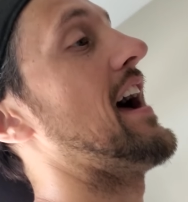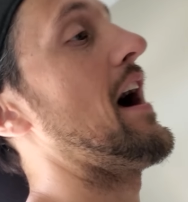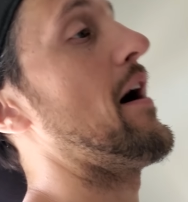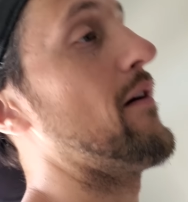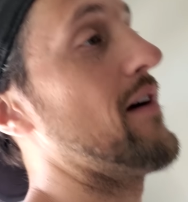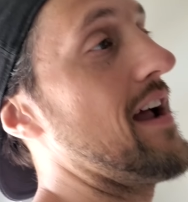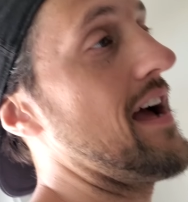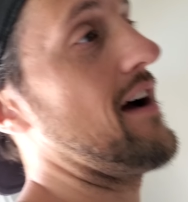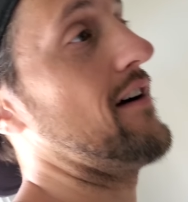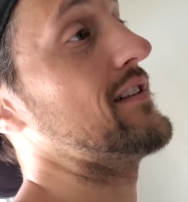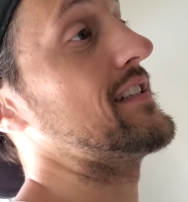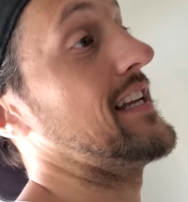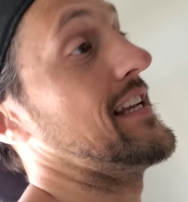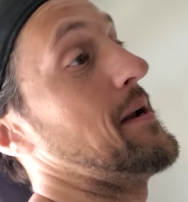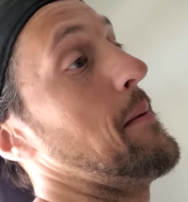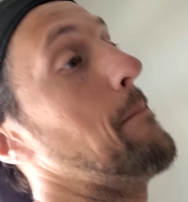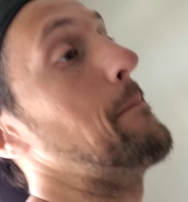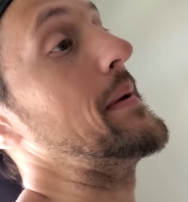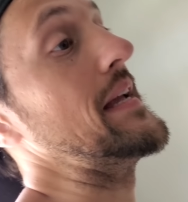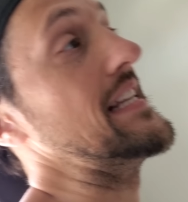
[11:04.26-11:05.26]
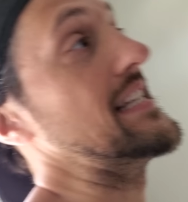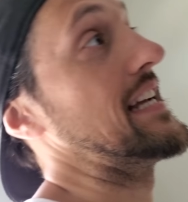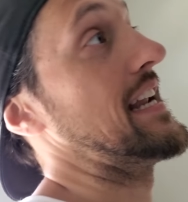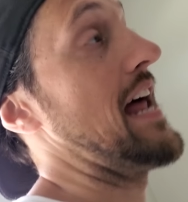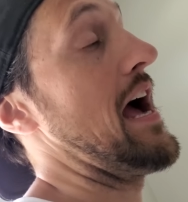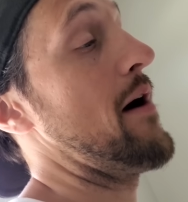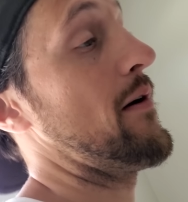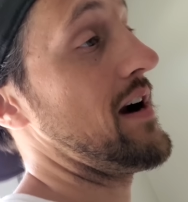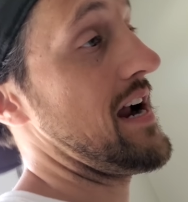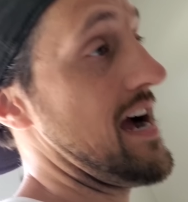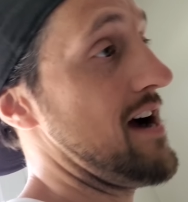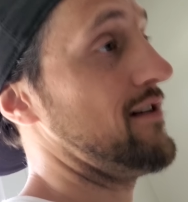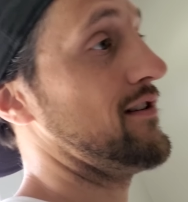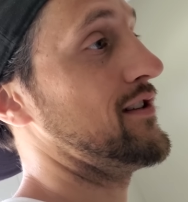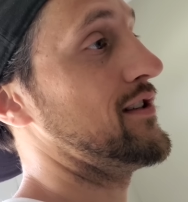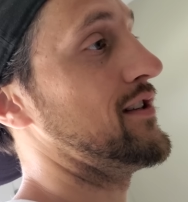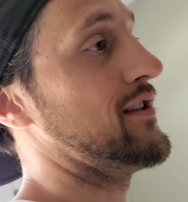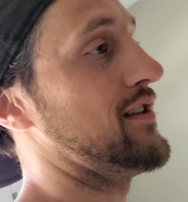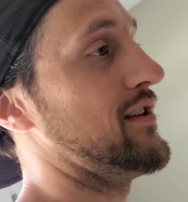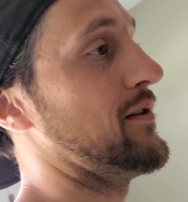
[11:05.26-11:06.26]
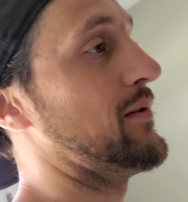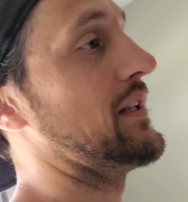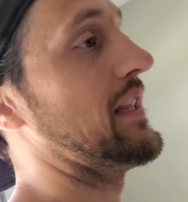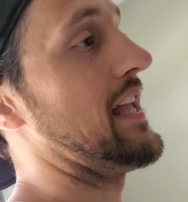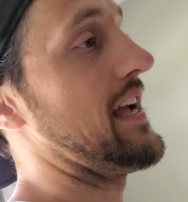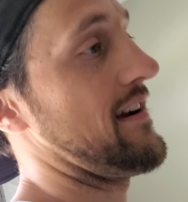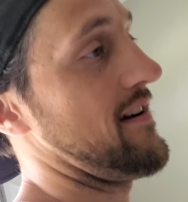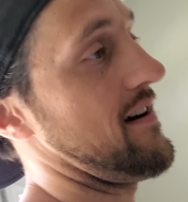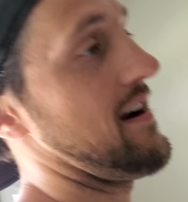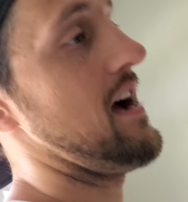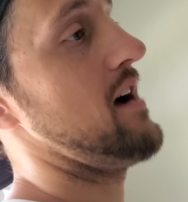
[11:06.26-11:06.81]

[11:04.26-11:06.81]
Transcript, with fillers: our house and a beach at our house, you would like our